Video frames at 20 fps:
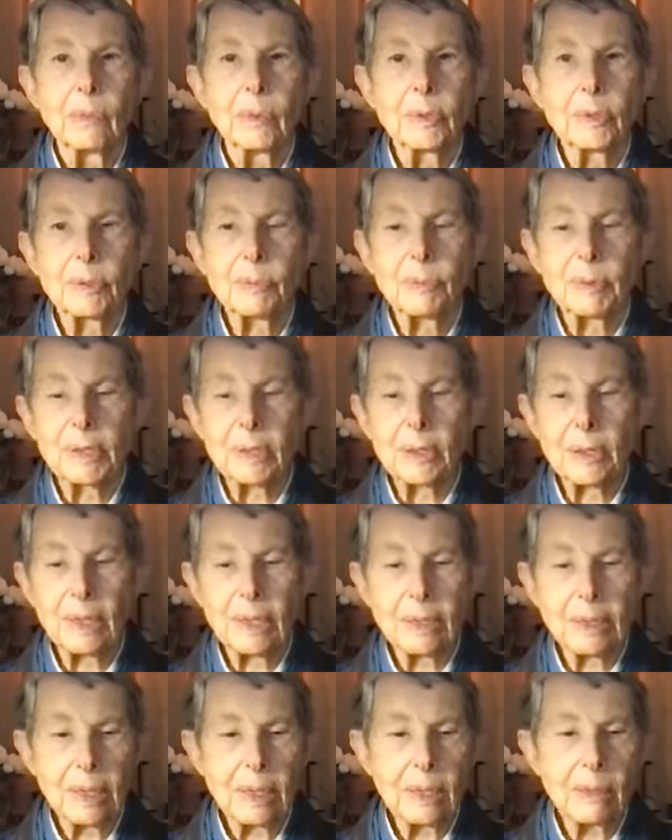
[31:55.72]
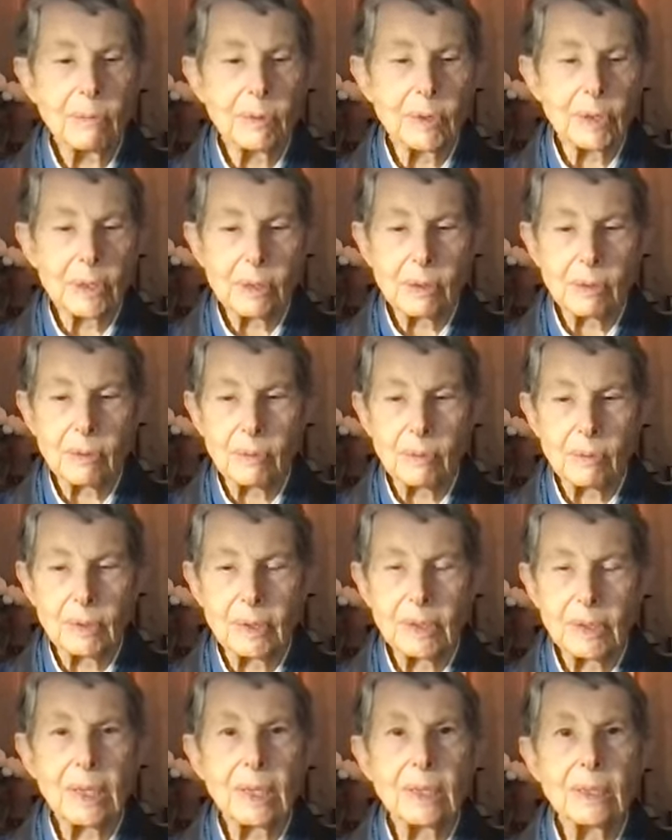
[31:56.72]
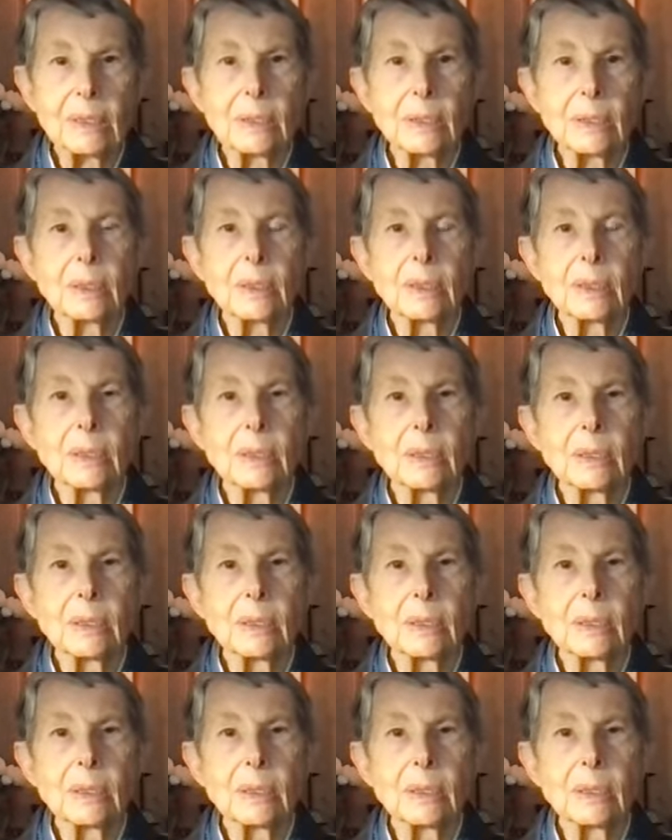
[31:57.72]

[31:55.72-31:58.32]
So my thought then was, well, then